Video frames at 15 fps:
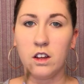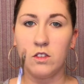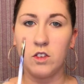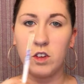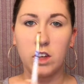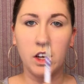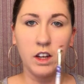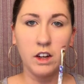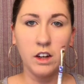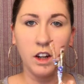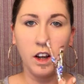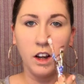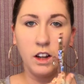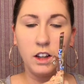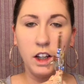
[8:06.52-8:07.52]
You can't
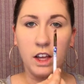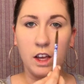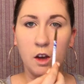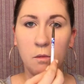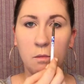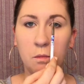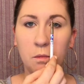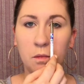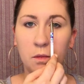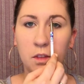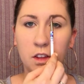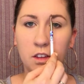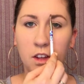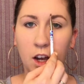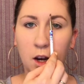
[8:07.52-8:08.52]
tell, like,
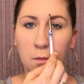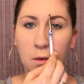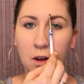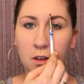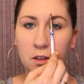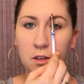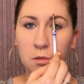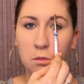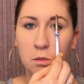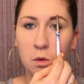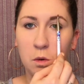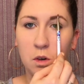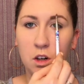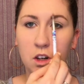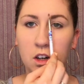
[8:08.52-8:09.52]
this eyebrow's
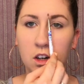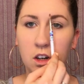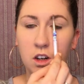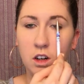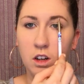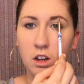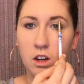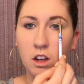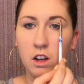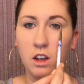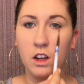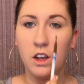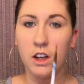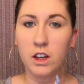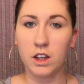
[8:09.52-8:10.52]
more
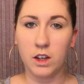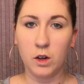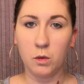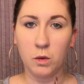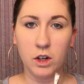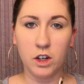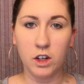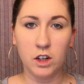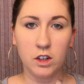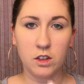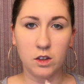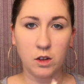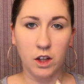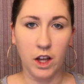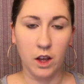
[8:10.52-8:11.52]
inward,
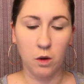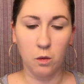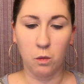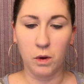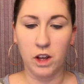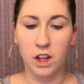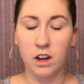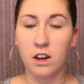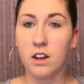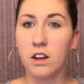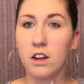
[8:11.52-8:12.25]
so like when